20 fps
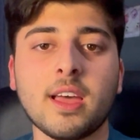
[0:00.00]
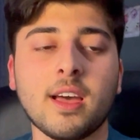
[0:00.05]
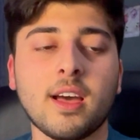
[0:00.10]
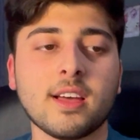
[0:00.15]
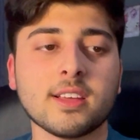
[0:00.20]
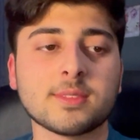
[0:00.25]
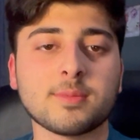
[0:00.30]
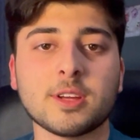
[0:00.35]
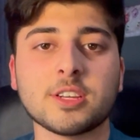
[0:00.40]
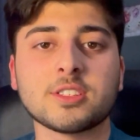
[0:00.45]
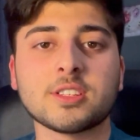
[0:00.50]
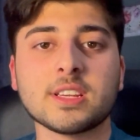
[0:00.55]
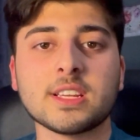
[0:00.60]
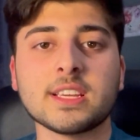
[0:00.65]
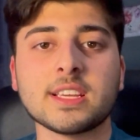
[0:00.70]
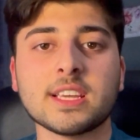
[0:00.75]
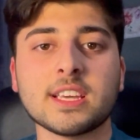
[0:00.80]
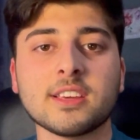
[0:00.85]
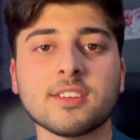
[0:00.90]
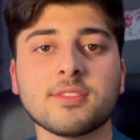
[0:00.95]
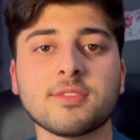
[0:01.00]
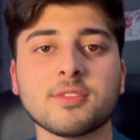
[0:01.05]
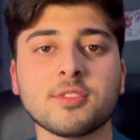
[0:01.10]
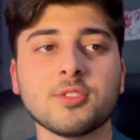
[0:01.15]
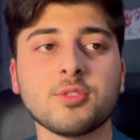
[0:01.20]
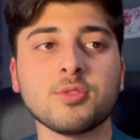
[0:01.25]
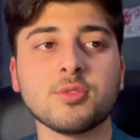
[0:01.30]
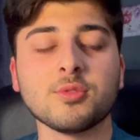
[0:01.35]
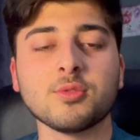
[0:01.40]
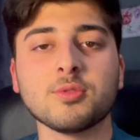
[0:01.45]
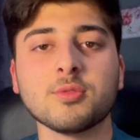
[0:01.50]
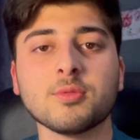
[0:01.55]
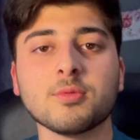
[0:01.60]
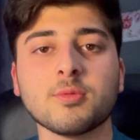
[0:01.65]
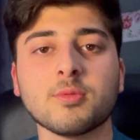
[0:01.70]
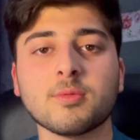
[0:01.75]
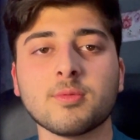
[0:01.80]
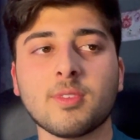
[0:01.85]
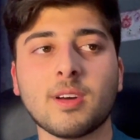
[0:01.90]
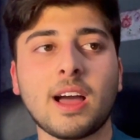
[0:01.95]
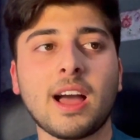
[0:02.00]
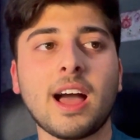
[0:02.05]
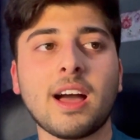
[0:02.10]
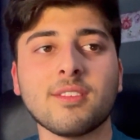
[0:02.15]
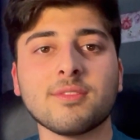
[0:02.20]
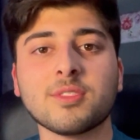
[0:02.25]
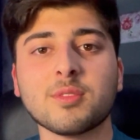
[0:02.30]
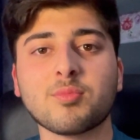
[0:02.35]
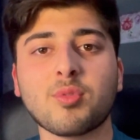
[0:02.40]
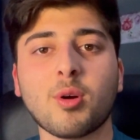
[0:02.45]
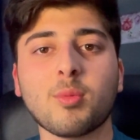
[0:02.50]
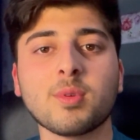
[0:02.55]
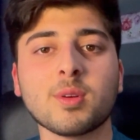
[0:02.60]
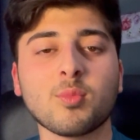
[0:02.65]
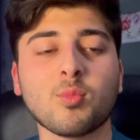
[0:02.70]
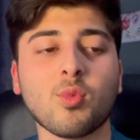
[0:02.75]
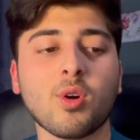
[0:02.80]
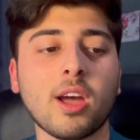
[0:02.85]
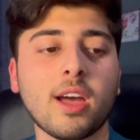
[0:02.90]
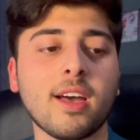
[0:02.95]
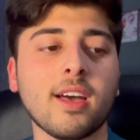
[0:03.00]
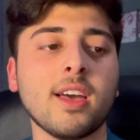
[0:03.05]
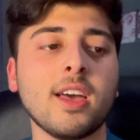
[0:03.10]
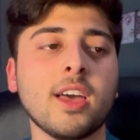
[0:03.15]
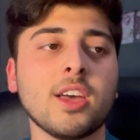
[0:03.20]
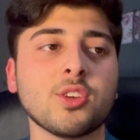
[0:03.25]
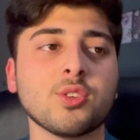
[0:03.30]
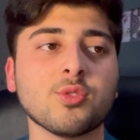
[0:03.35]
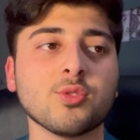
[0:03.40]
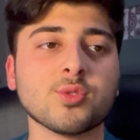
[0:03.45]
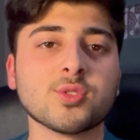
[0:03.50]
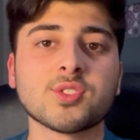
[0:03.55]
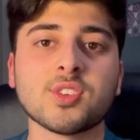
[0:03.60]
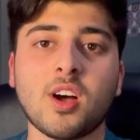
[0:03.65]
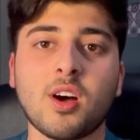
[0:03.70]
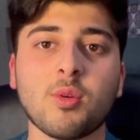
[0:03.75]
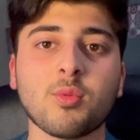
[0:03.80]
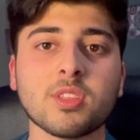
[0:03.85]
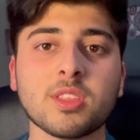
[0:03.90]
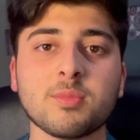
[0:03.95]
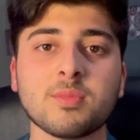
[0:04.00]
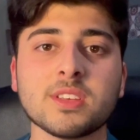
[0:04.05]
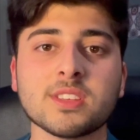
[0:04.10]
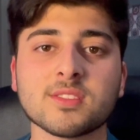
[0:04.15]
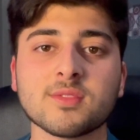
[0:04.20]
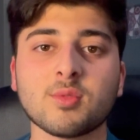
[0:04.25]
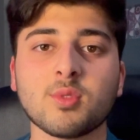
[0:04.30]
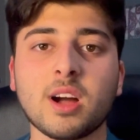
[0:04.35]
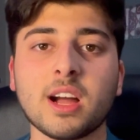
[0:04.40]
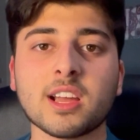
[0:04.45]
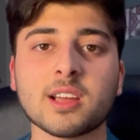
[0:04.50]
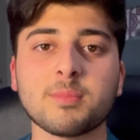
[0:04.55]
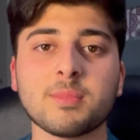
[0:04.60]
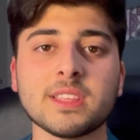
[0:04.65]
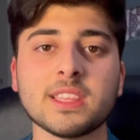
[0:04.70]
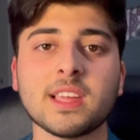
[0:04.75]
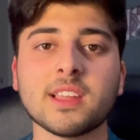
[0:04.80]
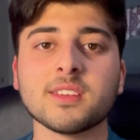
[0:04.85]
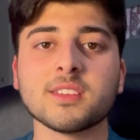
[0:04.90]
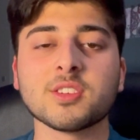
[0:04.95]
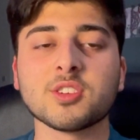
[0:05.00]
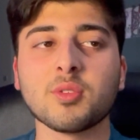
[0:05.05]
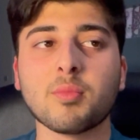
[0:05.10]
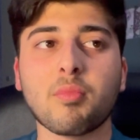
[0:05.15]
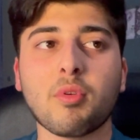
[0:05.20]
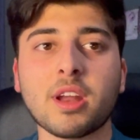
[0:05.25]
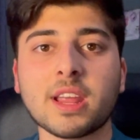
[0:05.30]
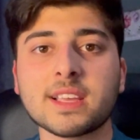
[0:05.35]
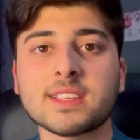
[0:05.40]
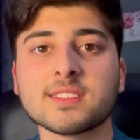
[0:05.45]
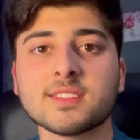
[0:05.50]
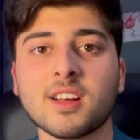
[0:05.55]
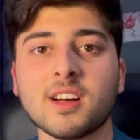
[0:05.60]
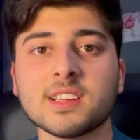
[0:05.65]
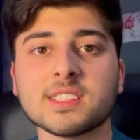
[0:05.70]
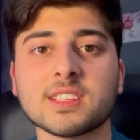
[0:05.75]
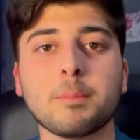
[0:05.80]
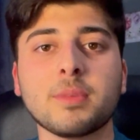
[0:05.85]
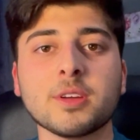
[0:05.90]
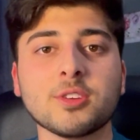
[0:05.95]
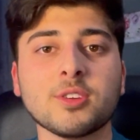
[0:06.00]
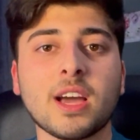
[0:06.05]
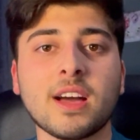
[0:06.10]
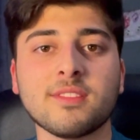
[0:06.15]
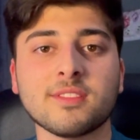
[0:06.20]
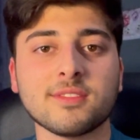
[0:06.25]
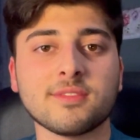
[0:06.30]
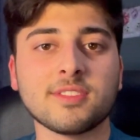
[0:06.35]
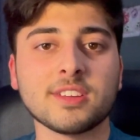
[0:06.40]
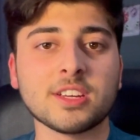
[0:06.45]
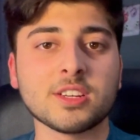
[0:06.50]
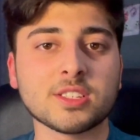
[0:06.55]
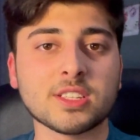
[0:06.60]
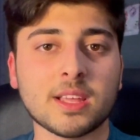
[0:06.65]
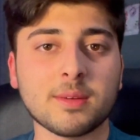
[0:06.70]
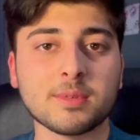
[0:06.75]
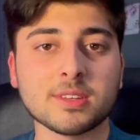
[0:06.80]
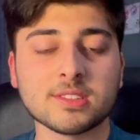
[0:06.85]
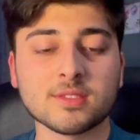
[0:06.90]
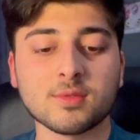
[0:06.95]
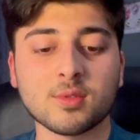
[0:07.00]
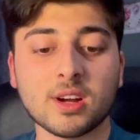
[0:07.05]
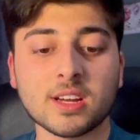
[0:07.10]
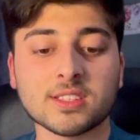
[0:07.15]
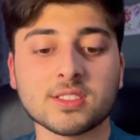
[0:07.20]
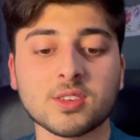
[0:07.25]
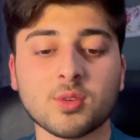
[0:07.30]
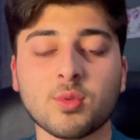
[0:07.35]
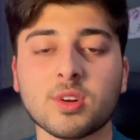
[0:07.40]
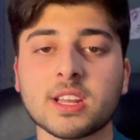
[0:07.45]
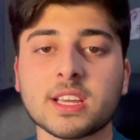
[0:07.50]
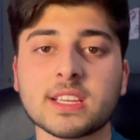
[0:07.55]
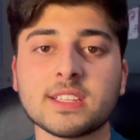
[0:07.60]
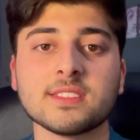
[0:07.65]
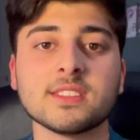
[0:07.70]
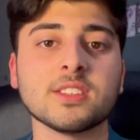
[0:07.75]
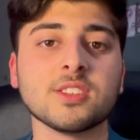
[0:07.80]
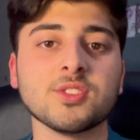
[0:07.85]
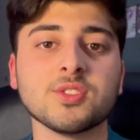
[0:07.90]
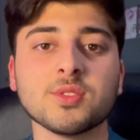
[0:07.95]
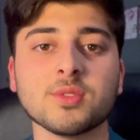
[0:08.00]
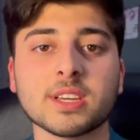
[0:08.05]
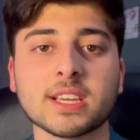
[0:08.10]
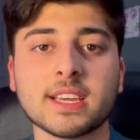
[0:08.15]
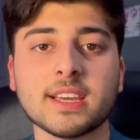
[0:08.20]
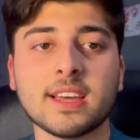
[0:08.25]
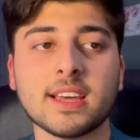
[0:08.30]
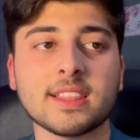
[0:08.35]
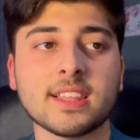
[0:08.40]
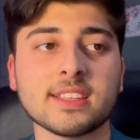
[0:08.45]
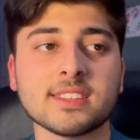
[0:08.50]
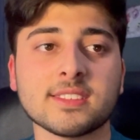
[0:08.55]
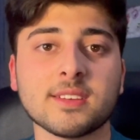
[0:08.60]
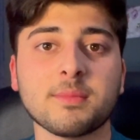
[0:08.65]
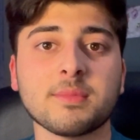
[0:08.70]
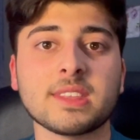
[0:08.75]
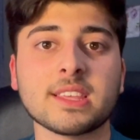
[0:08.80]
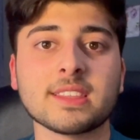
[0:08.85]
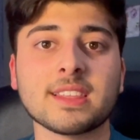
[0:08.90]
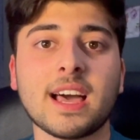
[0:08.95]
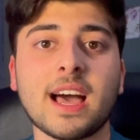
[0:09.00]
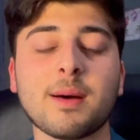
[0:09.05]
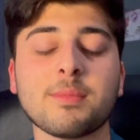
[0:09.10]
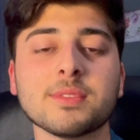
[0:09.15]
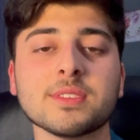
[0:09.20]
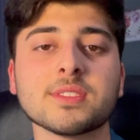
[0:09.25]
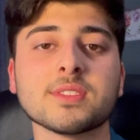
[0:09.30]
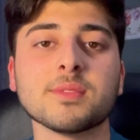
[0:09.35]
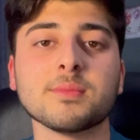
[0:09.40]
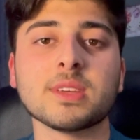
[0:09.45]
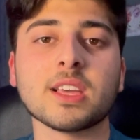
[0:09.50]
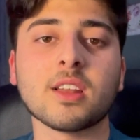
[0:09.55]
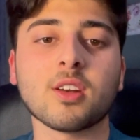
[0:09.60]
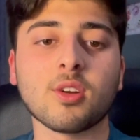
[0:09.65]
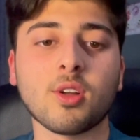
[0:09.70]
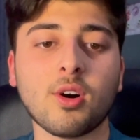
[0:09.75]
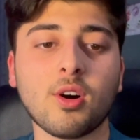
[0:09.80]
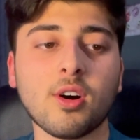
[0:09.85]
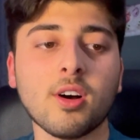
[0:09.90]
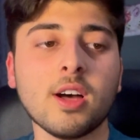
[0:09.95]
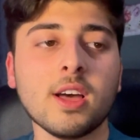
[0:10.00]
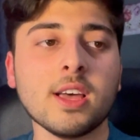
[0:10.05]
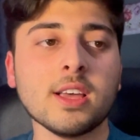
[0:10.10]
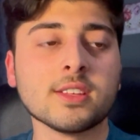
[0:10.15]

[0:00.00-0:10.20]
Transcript: especially if you have the problem where you start with a piece of work, but then your break starts, but you haven't finished that piece of work, so you want to continue doing it. And that's something that happens to me a lot.